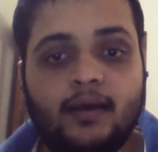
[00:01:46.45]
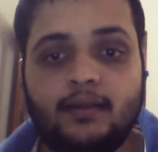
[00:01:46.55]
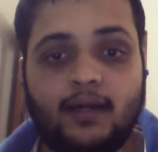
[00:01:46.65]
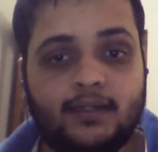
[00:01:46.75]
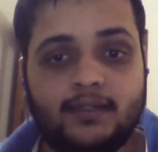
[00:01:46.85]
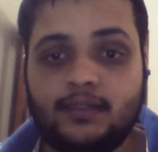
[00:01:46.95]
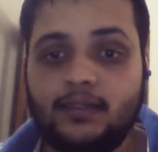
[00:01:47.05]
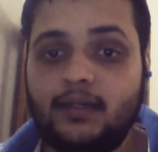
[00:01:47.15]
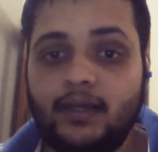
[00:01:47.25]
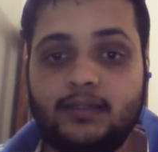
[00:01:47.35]
that is
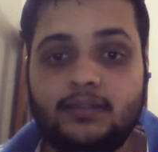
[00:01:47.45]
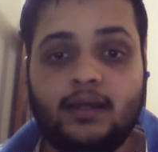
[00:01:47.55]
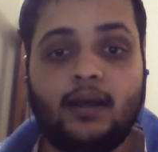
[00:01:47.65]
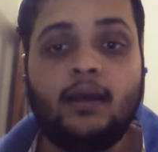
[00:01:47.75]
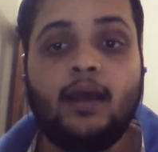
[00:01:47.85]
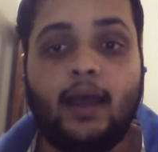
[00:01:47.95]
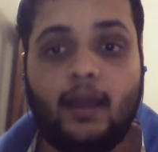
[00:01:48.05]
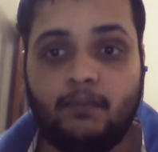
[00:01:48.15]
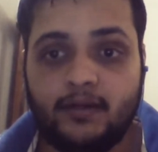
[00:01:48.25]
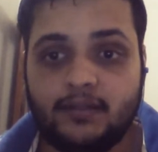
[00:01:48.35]
against
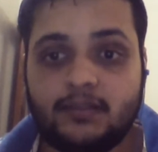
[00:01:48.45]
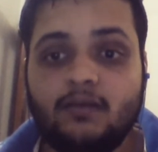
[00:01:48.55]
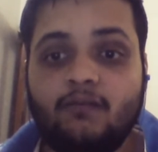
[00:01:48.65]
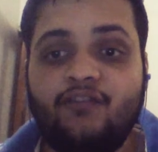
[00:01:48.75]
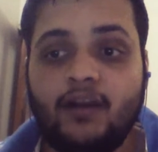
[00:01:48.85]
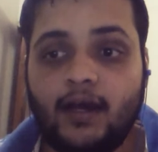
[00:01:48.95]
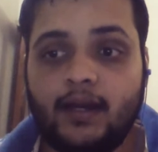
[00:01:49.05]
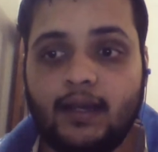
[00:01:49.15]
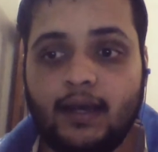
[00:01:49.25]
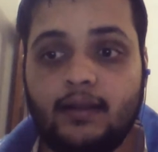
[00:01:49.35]
Emery's
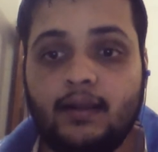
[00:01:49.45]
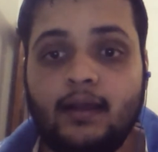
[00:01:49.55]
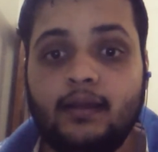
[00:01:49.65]
Villarreal,